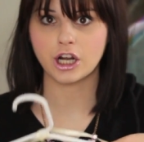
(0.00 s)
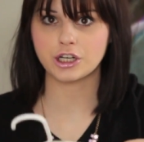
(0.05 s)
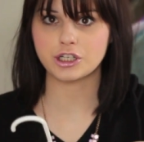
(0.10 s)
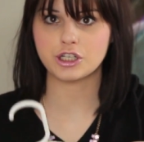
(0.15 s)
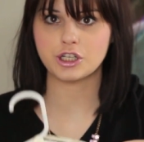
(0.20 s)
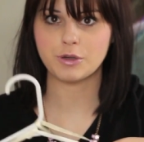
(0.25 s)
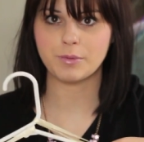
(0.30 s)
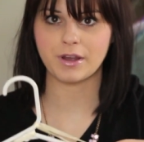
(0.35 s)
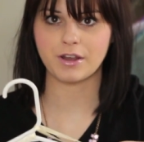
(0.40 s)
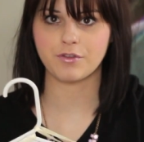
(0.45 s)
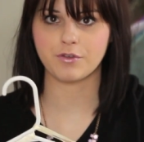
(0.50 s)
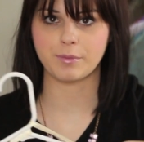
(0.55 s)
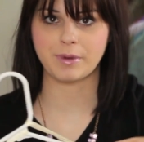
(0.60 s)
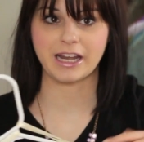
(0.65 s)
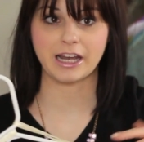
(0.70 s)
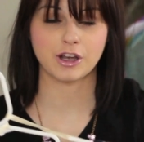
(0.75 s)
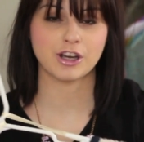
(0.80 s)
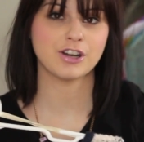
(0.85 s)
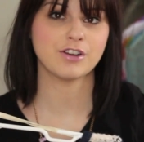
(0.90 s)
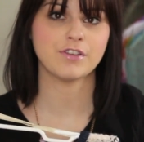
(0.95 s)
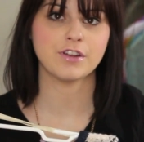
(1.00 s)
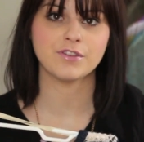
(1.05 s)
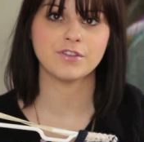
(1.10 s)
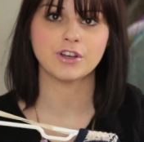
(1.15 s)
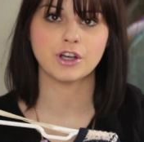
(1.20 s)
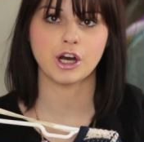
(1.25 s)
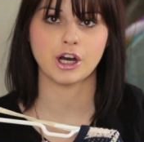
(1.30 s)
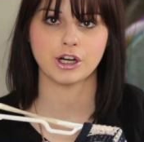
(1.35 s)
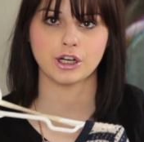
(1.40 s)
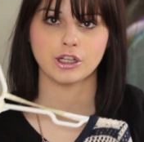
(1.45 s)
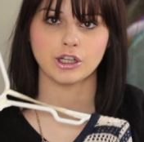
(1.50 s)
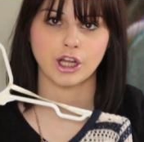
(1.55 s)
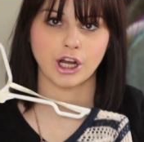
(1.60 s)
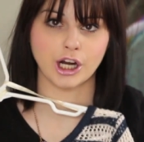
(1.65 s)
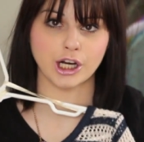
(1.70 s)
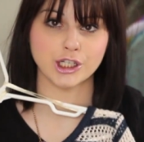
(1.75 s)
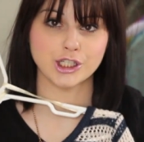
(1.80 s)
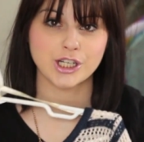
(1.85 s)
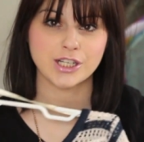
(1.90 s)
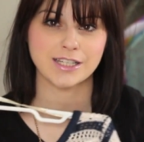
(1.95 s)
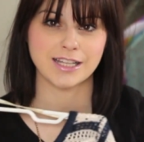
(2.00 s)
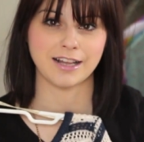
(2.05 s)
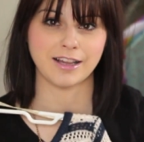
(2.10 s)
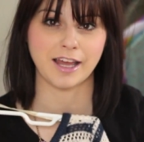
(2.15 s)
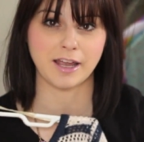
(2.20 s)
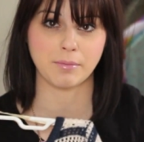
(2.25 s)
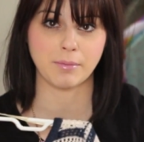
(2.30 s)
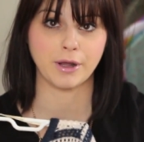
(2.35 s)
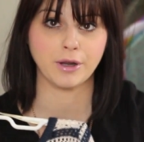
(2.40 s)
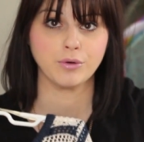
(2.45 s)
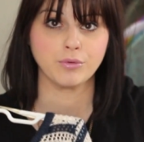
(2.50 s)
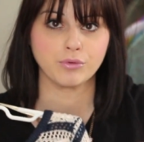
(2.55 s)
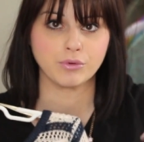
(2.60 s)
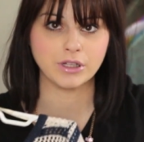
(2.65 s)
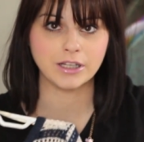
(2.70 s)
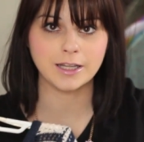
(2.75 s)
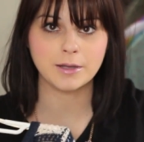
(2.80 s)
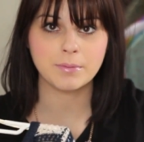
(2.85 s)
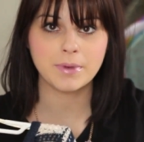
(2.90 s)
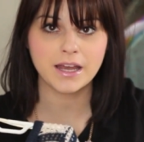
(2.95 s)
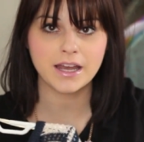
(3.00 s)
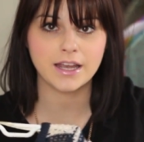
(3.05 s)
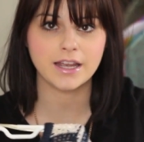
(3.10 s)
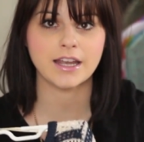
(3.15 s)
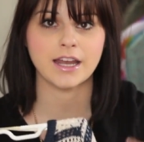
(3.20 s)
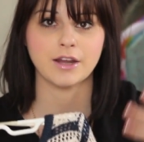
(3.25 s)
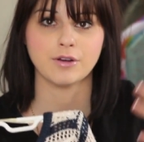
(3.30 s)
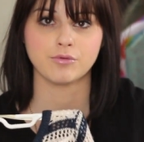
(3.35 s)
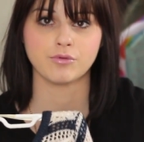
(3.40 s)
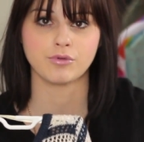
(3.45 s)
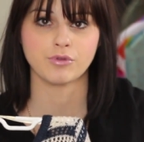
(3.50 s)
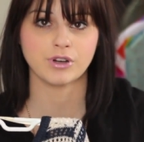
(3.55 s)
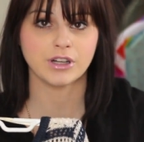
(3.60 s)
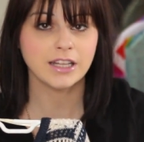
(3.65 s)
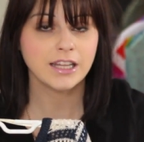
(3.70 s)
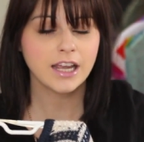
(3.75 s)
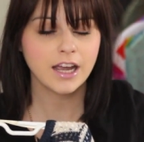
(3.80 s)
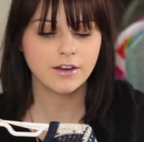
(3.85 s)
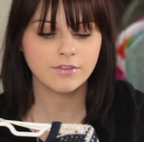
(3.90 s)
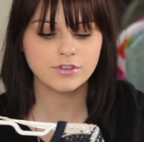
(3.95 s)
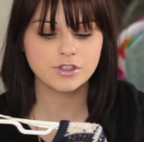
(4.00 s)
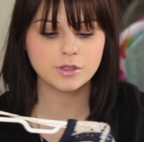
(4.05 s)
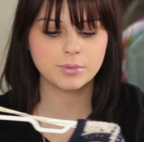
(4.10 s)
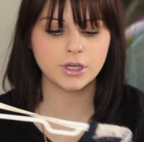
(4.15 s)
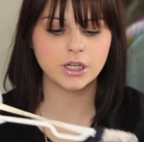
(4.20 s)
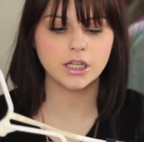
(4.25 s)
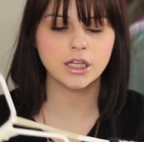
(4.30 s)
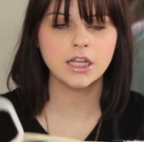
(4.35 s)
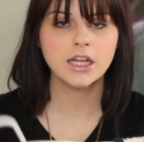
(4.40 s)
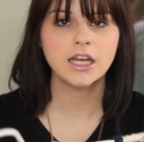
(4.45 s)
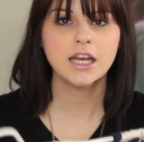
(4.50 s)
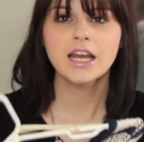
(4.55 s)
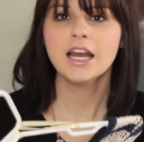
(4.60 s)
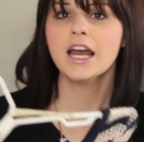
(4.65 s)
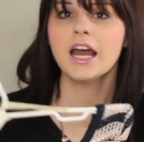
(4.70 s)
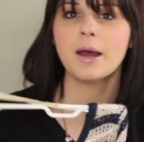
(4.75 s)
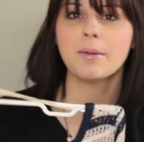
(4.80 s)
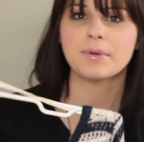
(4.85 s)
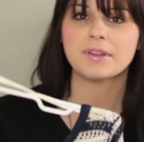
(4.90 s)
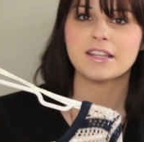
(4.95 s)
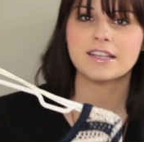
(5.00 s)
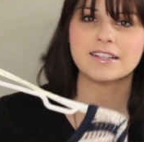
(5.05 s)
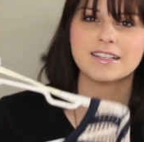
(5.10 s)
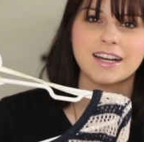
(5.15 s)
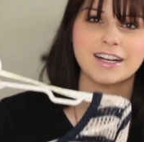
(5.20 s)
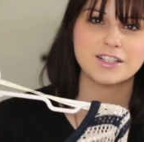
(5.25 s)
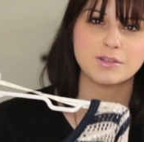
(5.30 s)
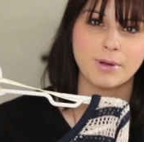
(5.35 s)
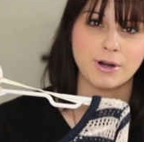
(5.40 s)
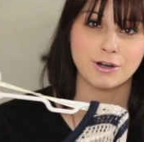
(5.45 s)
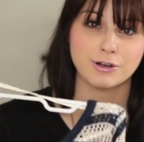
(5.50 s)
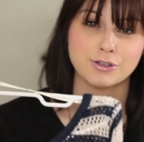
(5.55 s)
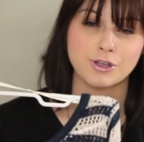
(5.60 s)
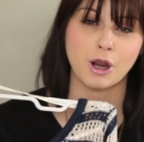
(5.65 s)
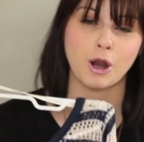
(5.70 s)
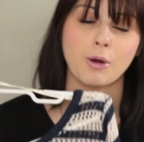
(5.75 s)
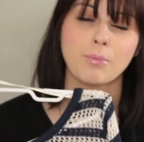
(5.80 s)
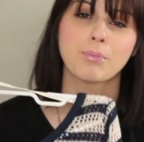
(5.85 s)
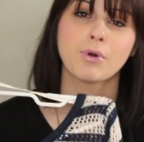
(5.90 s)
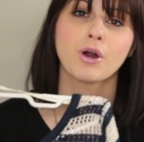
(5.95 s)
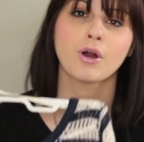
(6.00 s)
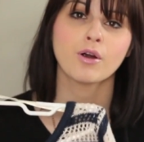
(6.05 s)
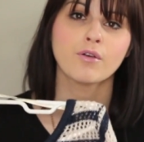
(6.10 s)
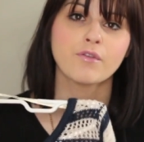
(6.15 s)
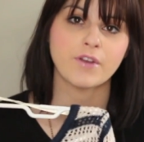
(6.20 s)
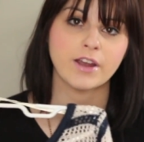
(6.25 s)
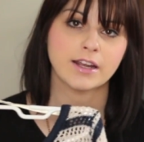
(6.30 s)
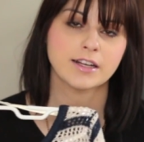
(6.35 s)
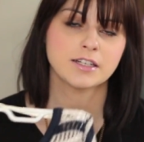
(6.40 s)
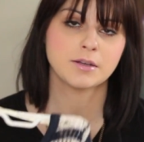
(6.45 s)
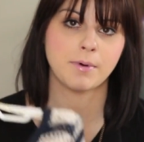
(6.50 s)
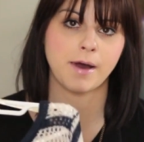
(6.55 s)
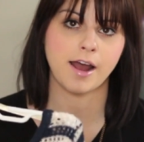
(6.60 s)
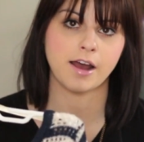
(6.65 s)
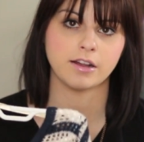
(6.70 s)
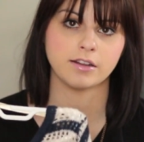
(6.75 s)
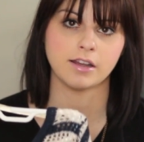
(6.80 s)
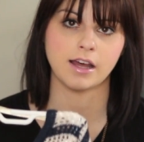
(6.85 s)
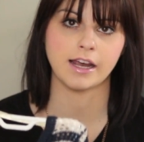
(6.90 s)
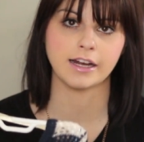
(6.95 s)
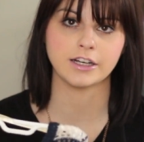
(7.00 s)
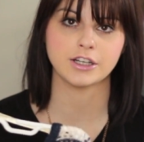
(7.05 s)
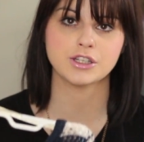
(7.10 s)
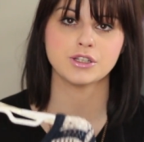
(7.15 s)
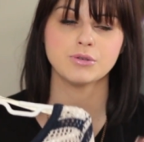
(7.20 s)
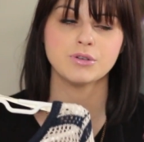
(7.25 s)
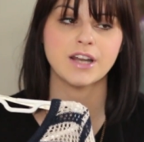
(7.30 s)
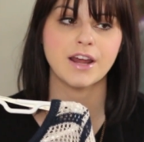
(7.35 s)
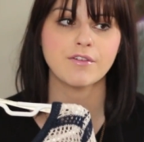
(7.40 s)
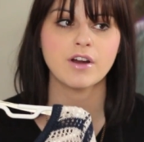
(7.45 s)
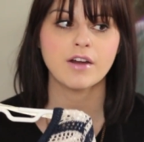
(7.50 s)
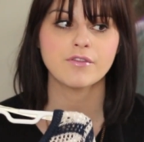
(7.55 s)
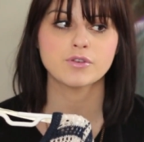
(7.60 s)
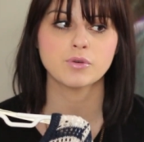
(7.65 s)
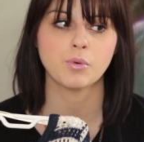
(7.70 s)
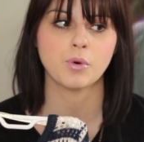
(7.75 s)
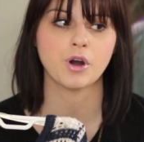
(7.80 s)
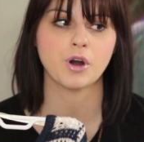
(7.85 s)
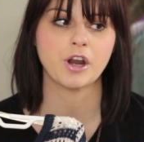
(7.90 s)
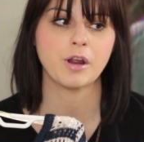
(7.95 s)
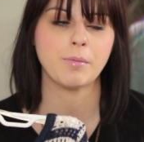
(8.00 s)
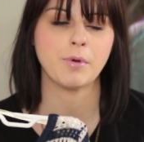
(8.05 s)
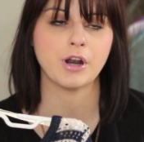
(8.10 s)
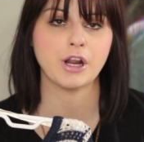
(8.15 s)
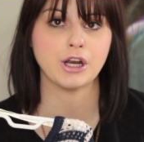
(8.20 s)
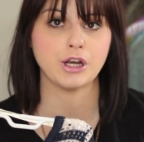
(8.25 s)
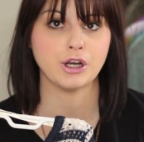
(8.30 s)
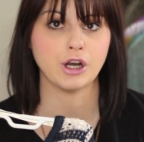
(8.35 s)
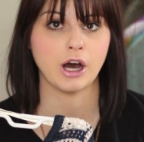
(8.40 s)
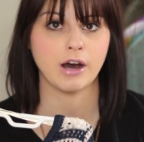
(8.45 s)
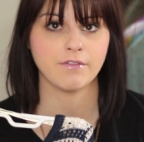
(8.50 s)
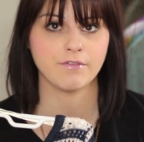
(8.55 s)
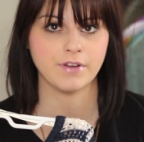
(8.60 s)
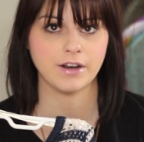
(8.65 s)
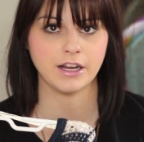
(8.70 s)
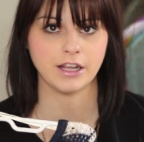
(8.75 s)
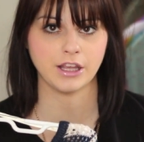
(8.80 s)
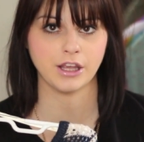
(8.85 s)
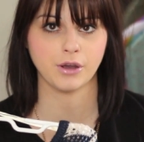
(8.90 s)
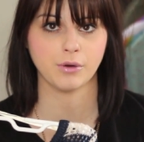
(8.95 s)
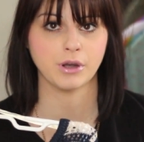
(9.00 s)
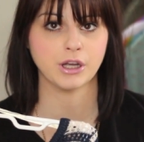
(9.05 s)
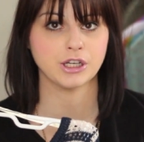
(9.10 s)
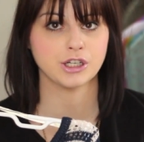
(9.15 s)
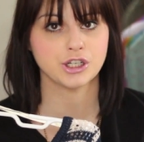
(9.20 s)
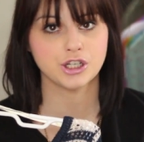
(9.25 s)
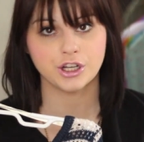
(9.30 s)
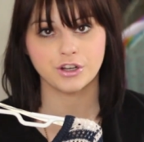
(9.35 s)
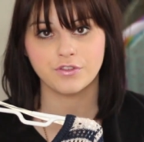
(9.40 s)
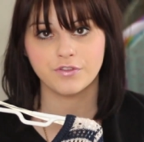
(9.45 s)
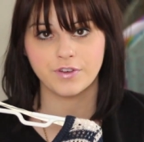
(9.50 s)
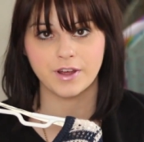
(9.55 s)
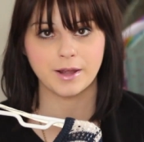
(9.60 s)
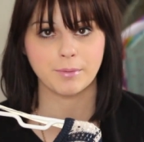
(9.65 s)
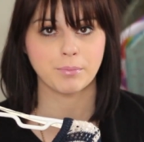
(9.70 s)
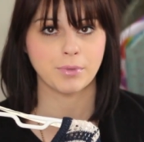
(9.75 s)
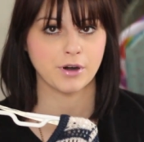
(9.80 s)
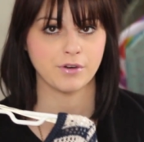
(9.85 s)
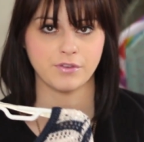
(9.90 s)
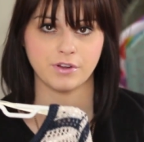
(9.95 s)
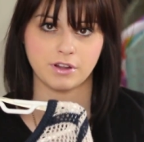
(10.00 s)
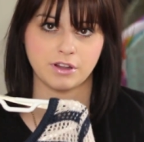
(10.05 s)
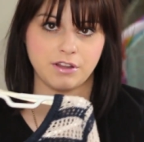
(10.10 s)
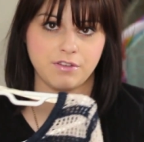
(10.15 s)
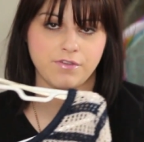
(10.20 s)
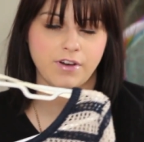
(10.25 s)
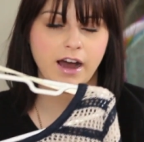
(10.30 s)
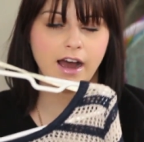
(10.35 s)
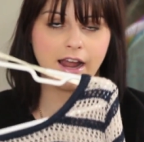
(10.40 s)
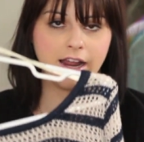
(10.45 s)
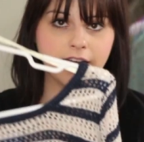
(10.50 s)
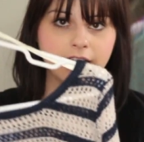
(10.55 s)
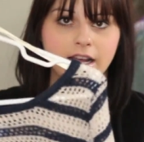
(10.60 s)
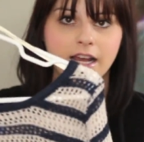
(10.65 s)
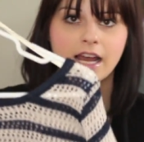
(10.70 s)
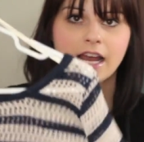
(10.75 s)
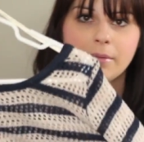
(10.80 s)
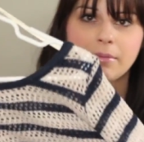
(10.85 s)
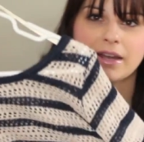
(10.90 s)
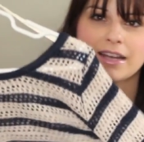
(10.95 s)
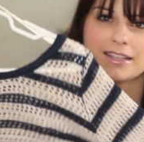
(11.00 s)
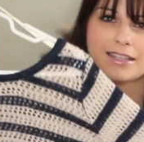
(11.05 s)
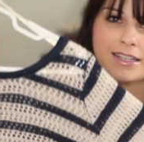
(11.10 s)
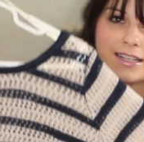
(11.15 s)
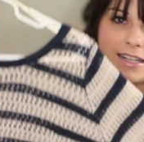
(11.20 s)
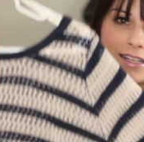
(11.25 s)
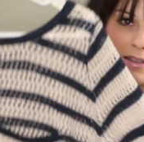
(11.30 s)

not too big for me. I could have even gotten a large because I like mine really big and really comfortable. But these kind of sweaters are perfect to buy online because you never have to worry about it not fitting you. It should fit perfectly fine because it